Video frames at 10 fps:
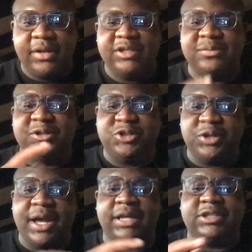so make sure you
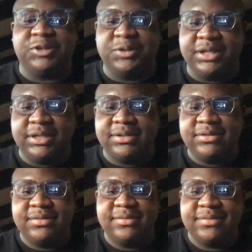guys tune in
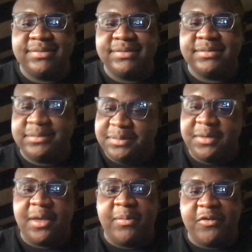
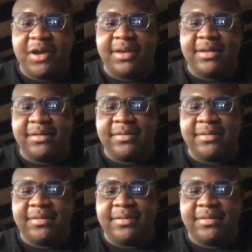and be ready.